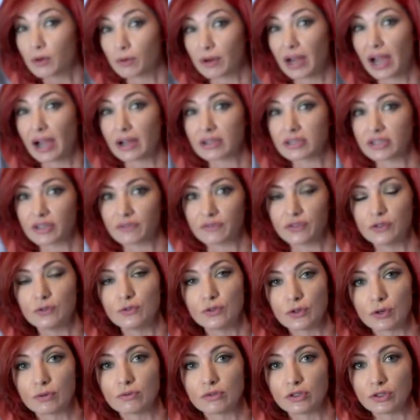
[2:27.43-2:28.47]
cracked if you
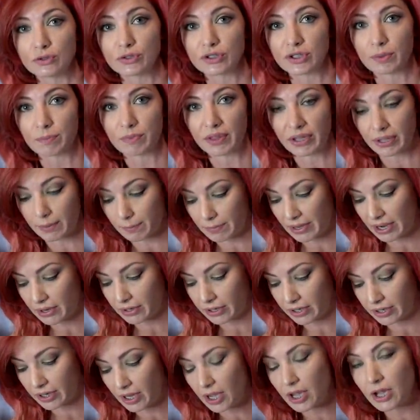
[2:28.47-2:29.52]
don't do something about
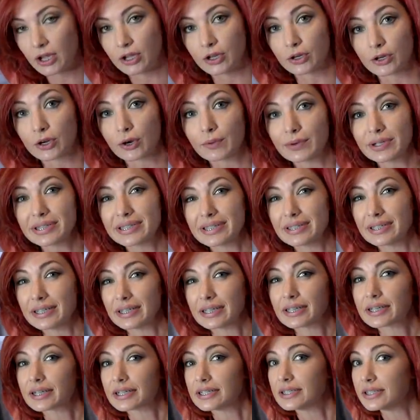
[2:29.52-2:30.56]
it. You're going to need
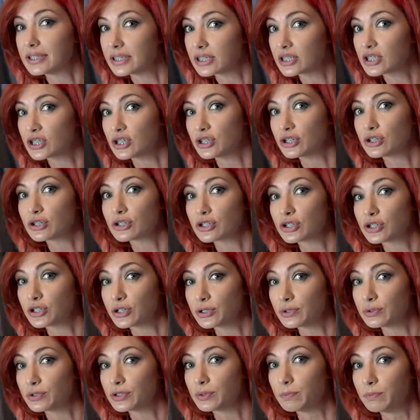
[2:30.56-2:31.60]
to condition your
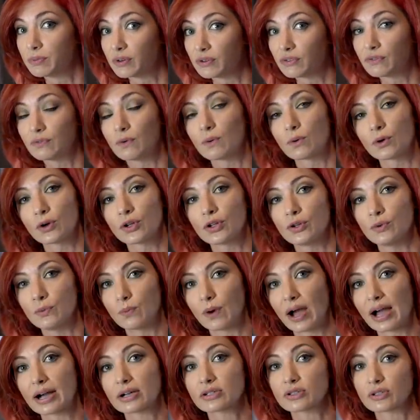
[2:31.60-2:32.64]
shoes before you
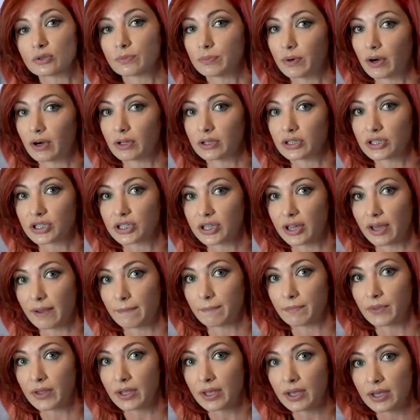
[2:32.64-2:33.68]
wax or polish
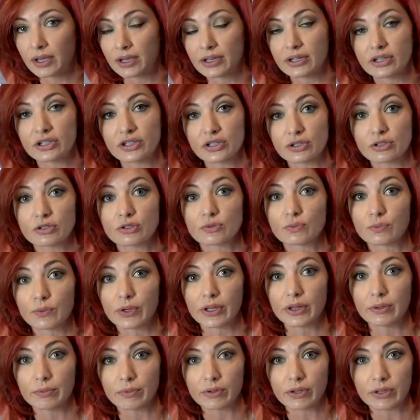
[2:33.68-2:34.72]
them. Conditioner is
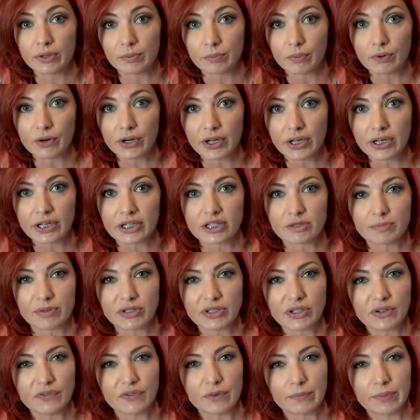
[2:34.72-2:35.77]
really, really important,
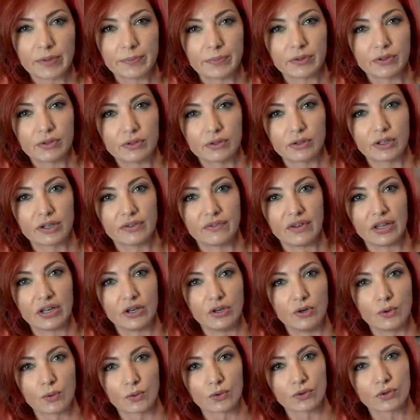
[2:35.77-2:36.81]
especially for people who live
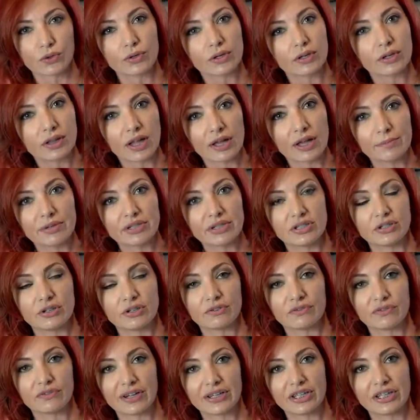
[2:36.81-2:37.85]
in northern climates and
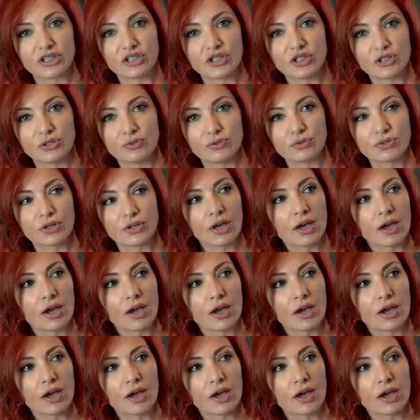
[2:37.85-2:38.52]
you're finding shoes